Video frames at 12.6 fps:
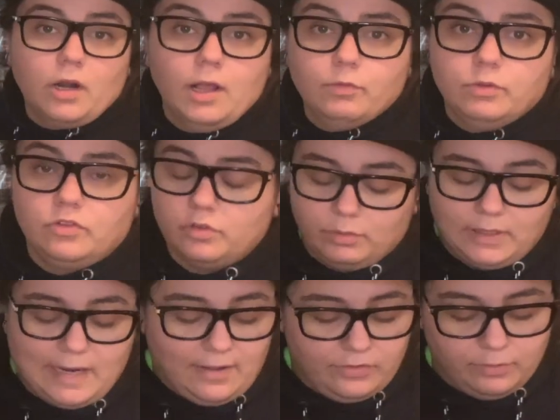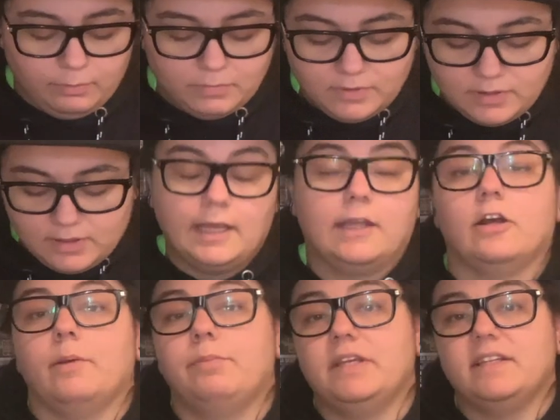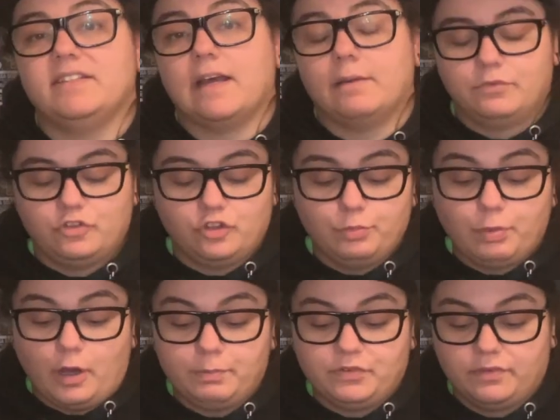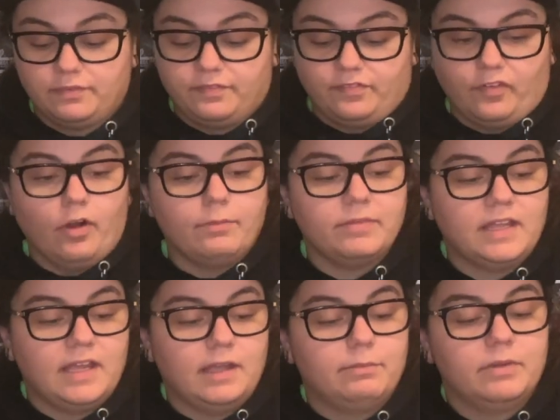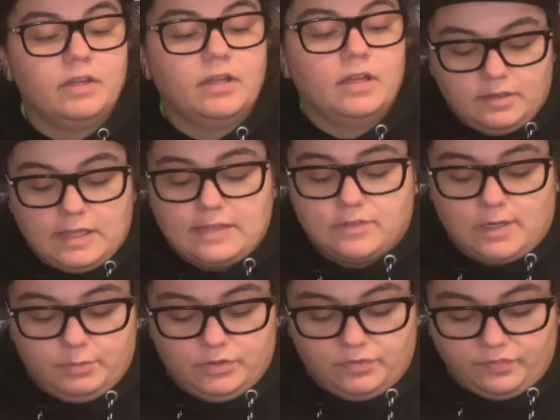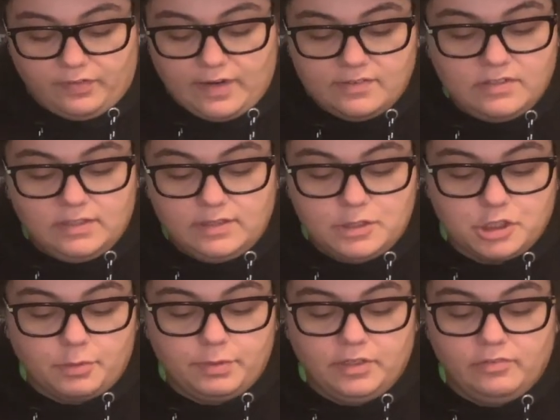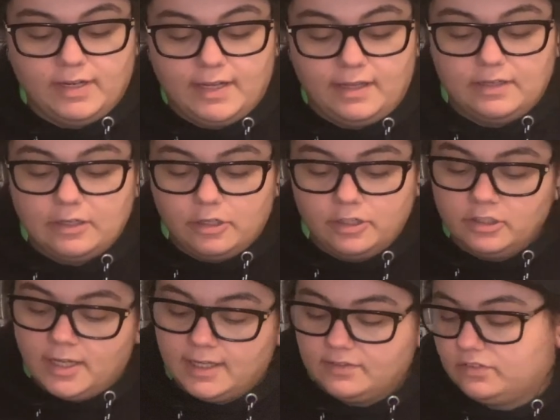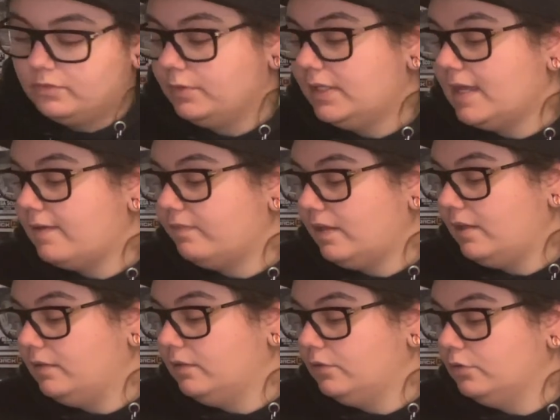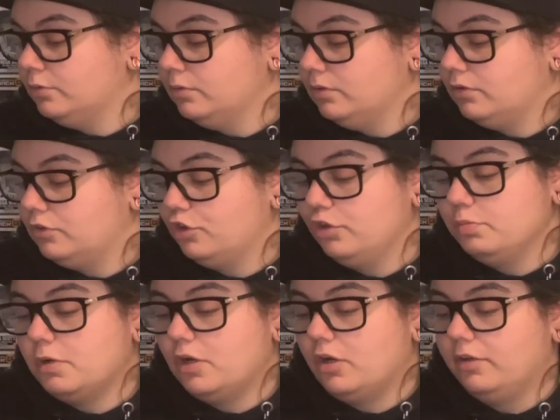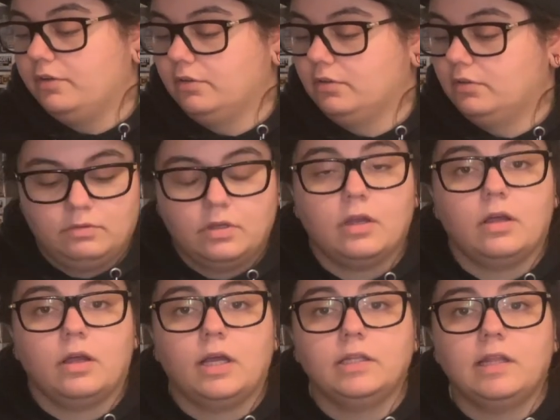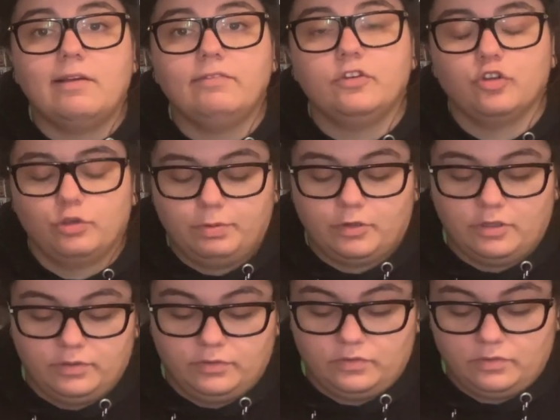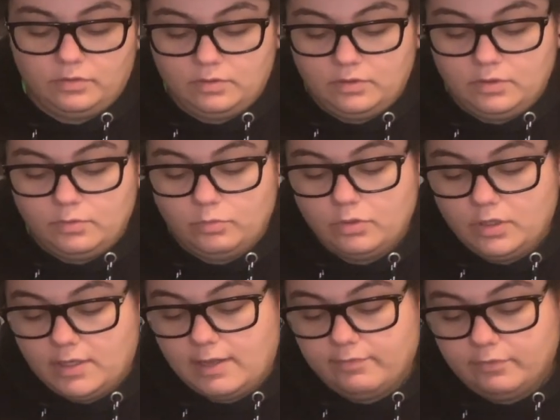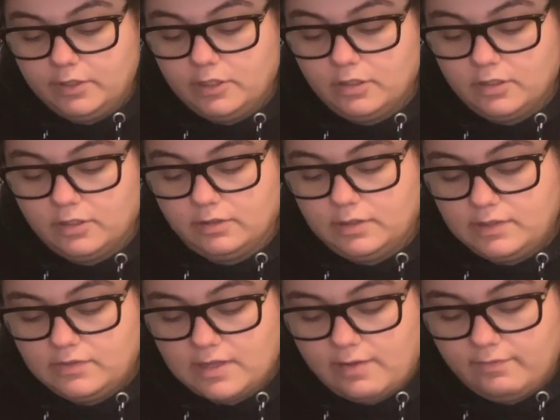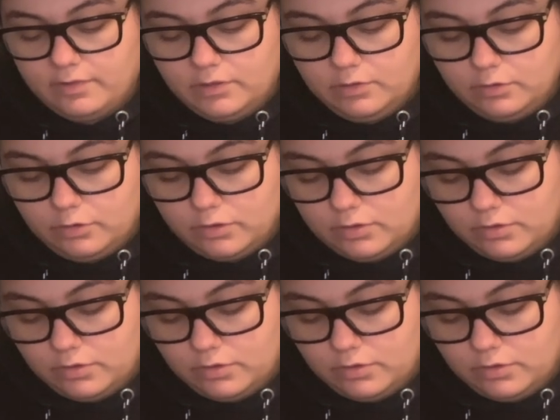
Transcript: I would do without them. And I picked up two pops from them as I was frantically shopping around. Oh, nice. We have a little coupon. I love coupons. What have we got? Let's have a look.